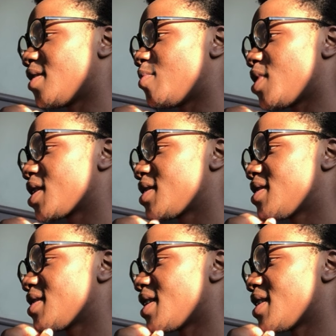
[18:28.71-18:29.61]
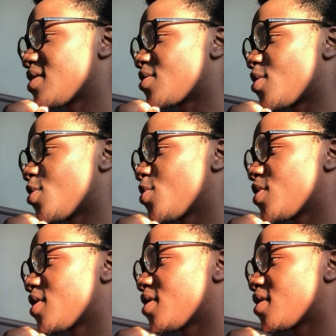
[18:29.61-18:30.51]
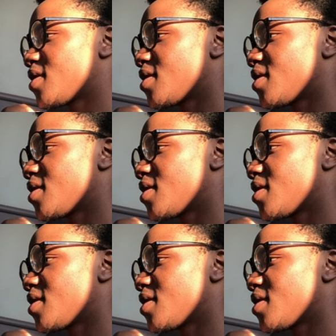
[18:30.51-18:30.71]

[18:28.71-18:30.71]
Market size, growth.